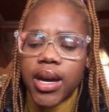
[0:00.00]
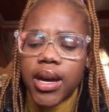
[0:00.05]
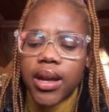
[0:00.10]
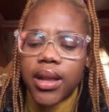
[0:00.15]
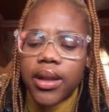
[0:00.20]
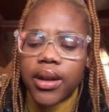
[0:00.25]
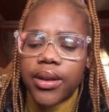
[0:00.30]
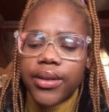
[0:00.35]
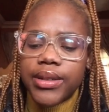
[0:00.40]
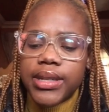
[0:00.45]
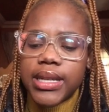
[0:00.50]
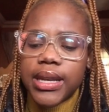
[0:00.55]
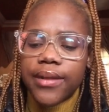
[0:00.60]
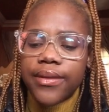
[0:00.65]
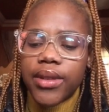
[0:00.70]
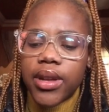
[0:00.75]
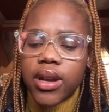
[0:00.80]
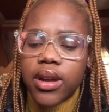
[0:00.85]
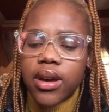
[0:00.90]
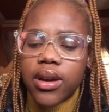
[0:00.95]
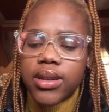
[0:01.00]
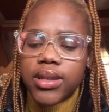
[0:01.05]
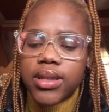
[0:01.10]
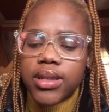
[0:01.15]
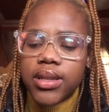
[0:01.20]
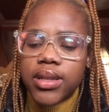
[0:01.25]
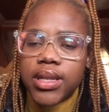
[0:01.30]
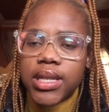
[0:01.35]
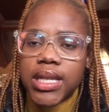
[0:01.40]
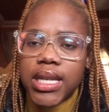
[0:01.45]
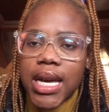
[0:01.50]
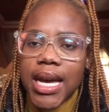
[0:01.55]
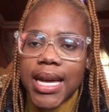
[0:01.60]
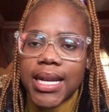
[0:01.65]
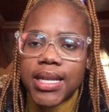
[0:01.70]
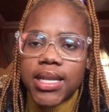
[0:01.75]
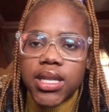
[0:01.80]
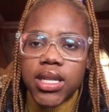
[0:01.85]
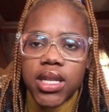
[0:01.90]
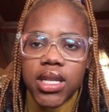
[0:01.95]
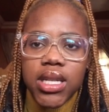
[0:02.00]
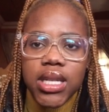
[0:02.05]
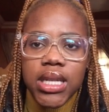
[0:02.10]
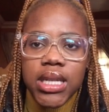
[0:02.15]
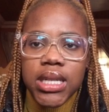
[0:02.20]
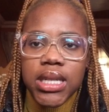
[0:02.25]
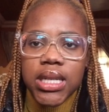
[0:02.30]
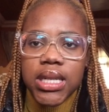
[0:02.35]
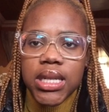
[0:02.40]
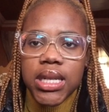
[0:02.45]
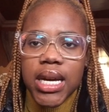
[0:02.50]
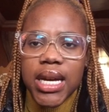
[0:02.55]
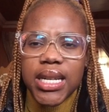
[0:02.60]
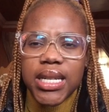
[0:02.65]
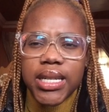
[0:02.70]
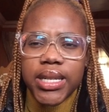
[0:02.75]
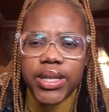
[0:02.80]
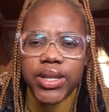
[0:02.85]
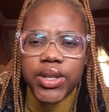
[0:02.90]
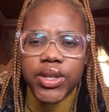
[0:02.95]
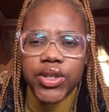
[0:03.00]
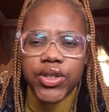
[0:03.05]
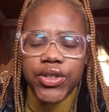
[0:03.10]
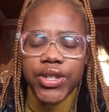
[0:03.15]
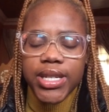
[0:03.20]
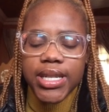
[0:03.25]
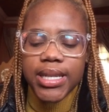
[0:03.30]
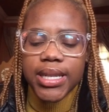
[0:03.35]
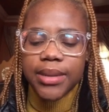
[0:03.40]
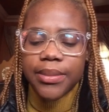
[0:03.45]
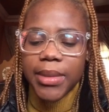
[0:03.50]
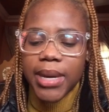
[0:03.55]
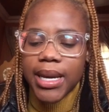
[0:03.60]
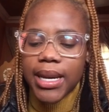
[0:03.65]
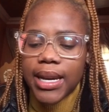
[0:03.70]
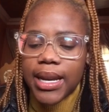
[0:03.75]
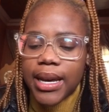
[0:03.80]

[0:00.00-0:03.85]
a lot of stuff that causes uncertainty and distress in my